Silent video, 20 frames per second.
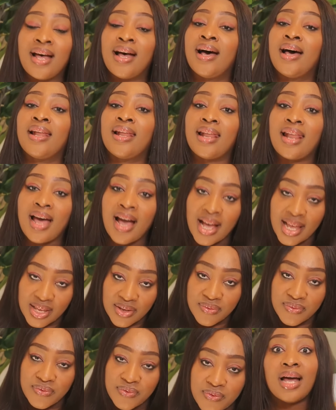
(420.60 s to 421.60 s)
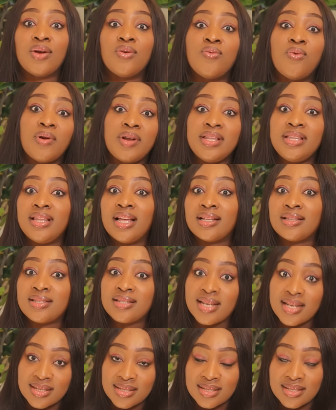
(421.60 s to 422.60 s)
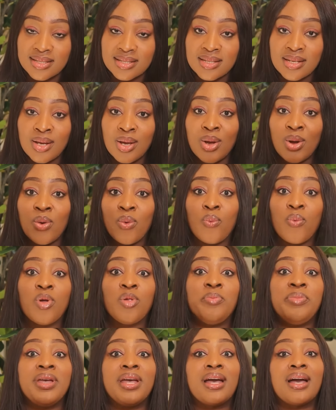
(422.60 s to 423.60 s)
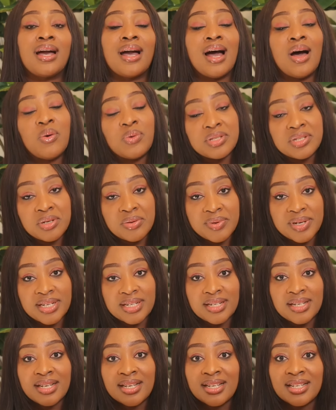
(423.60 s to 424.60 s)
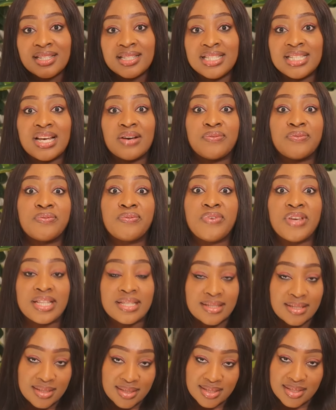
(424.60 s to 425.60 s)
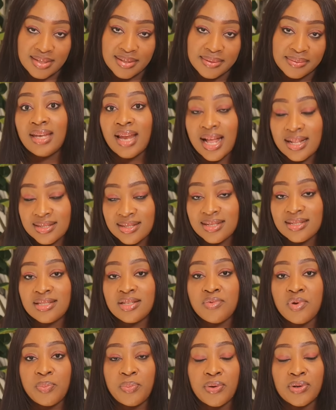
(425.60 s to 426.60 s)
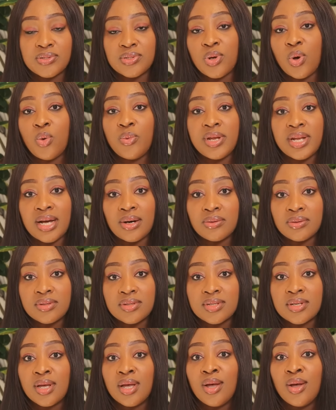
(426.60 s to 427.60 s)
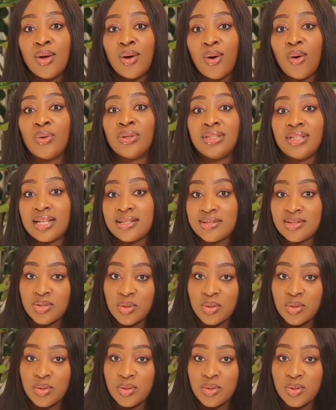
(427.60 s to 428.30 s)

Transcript: are alive, and running that test will be countering their faith. That is the report going out on that